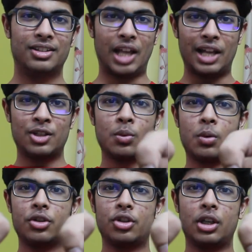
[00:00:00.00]
thanks for
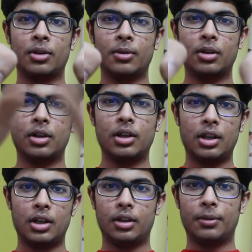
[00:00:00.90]
watching.
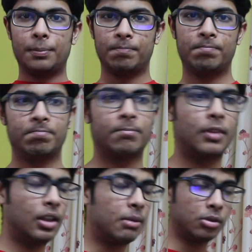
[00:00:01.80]

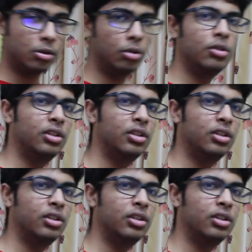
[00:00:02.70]
I'm not going to